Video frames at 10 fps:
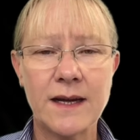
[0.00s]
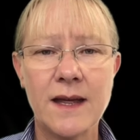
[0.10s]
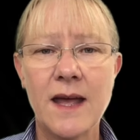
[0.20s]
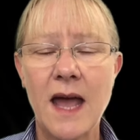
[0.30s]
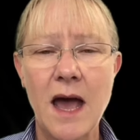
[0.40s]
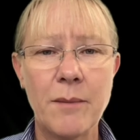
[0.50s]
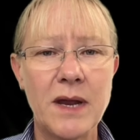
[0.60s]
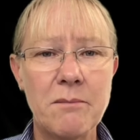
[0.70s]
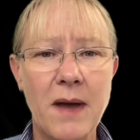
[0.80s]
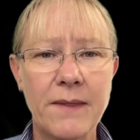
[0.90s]
How many
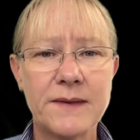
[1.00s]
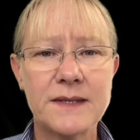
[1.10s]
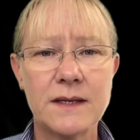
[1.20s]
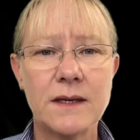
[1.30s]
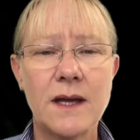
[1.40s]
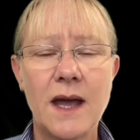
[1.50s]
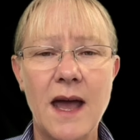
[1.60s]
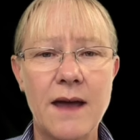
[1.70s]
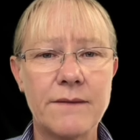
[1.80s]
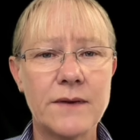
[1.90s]
months have
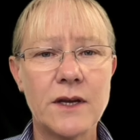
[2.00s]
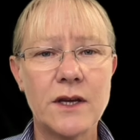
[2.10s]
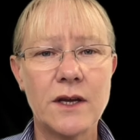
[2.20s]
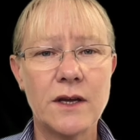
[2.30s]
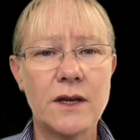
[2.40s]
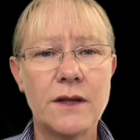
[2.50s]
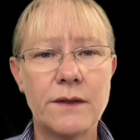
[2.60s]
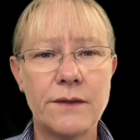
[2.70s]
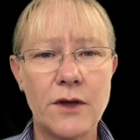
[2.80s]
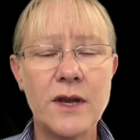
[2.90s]

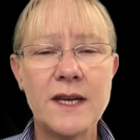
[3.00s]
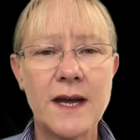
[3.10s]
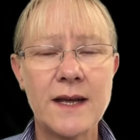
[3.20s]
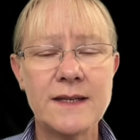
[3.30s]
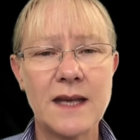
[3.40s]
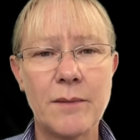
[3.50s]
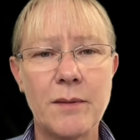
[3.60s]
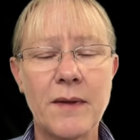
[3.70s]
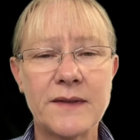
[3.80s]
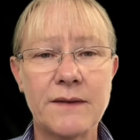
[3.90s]
30 days? How many
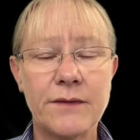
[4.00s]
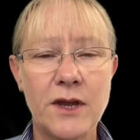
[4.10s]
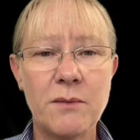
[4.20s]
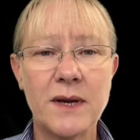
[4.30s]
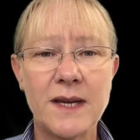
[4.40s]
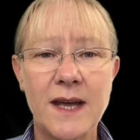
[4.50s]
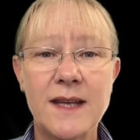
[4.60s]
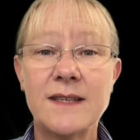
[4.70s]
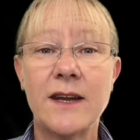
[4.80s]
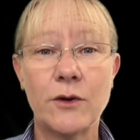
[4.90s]
months have 31 days? And
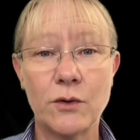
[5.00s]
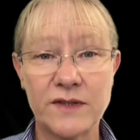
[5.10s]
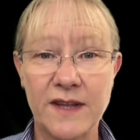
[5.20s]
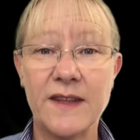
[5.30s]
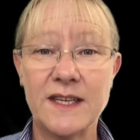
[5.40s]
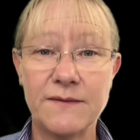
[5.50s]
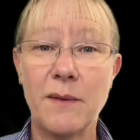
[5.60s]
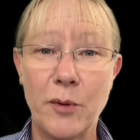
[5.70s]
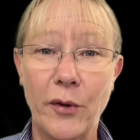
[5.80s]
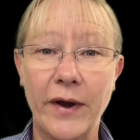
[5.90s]
of course then there's
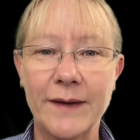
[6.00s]
February.